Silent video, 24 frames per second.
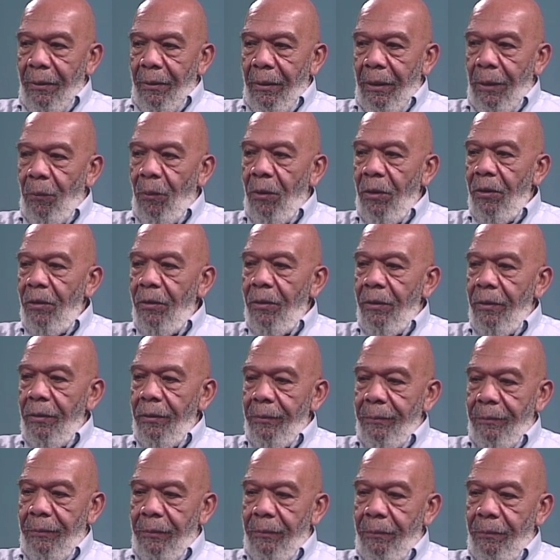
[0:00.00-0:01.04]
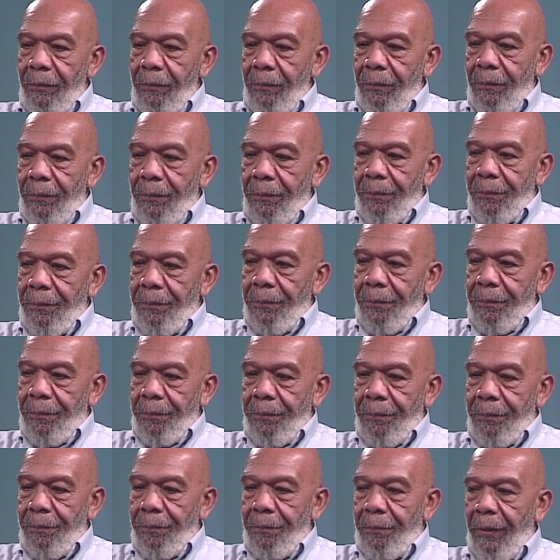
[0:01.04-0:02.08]
I want her to
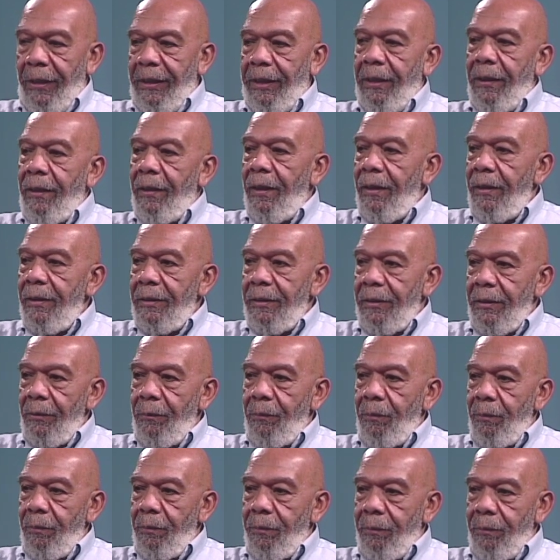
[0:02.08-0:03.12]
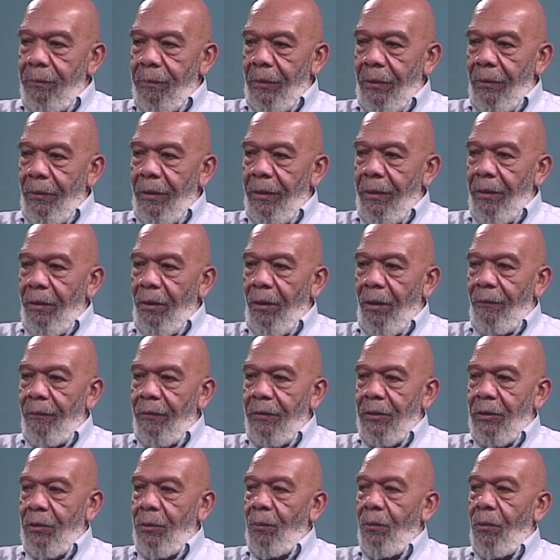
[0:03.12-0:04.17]
recognize that we're in the
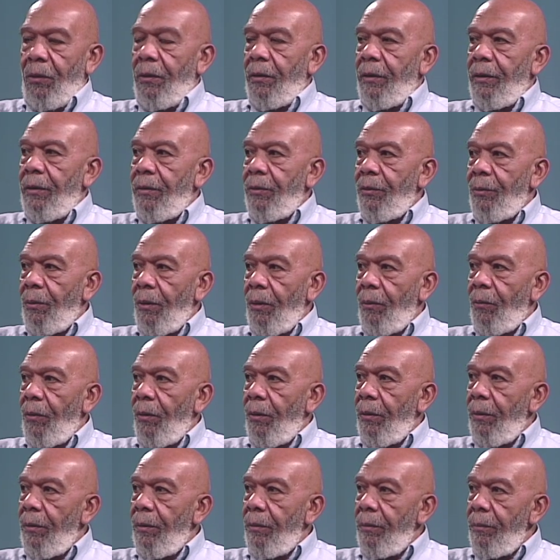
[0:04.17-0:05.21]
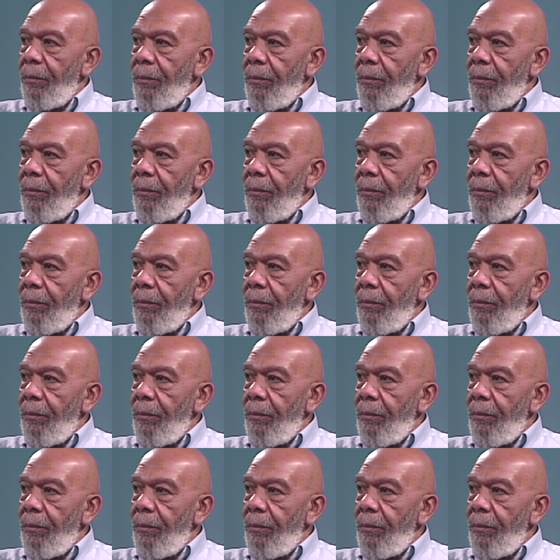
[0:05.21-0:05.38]
office to work and do our work.